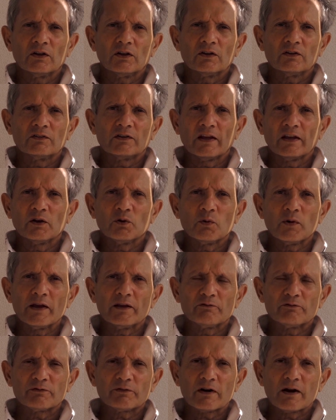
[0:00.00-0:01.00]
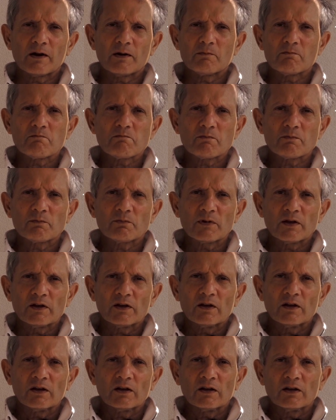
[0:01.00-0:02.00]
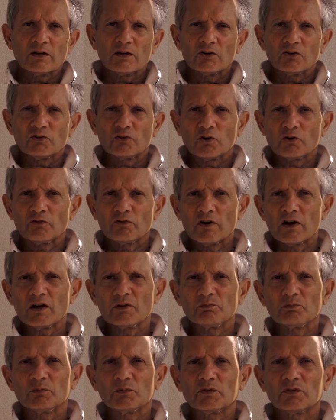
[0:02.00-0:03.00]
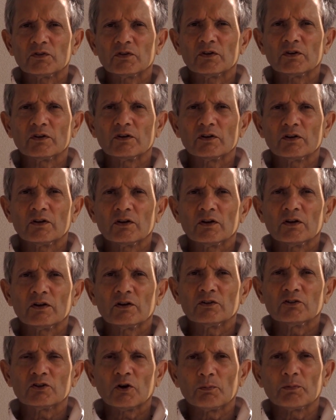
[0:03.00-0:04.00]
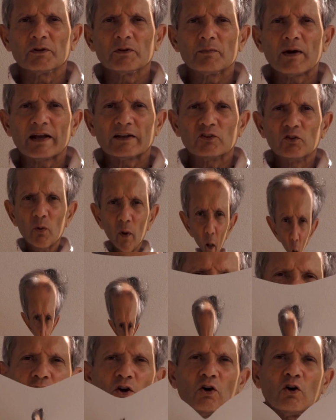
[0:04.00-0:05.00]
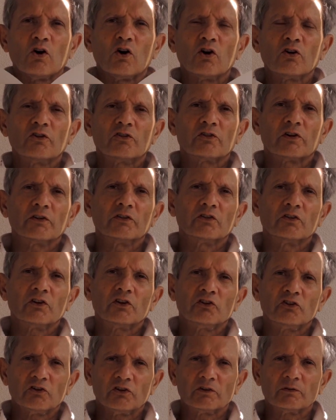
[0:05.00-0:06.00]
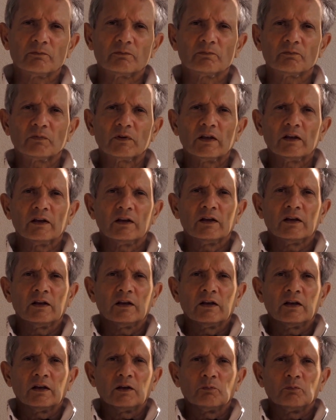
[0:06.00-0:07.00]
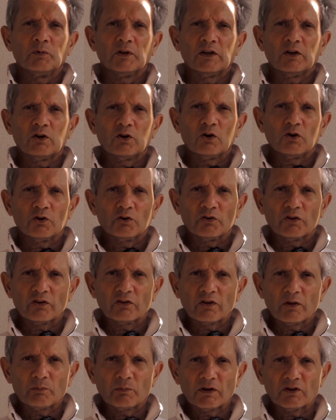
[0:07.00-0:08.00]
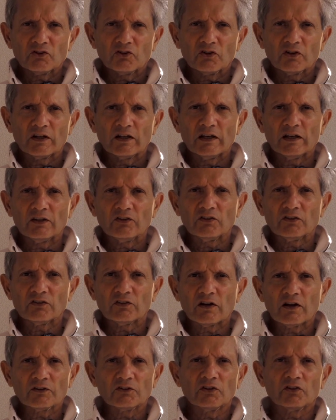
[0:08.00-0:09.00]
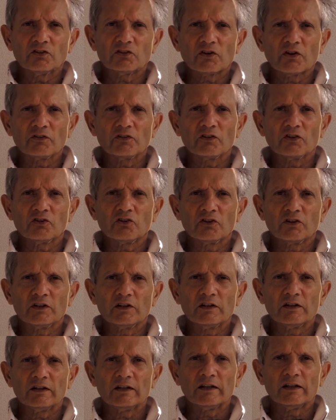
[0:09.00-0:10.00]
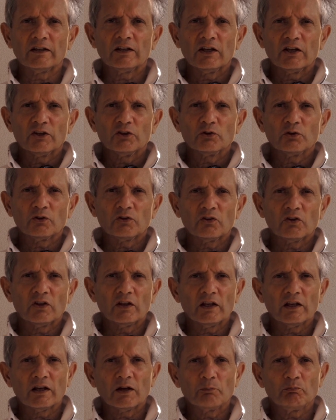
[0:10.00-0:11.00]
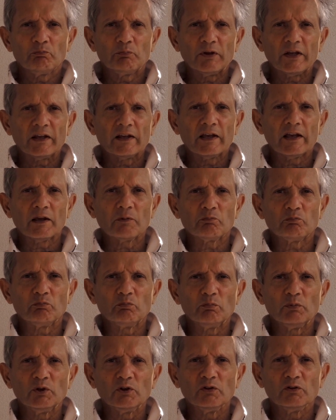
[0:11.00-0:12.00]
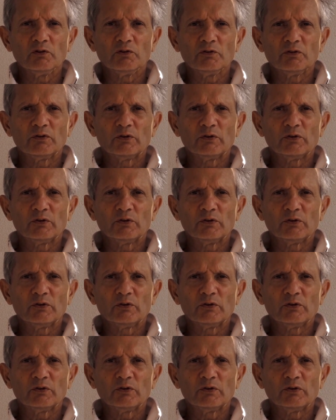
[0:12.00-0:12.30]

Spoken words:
take away from Jon Rahm's top of the backswing. On transition, because as I mentioned, he starts his transition early, you'll see a big hip move,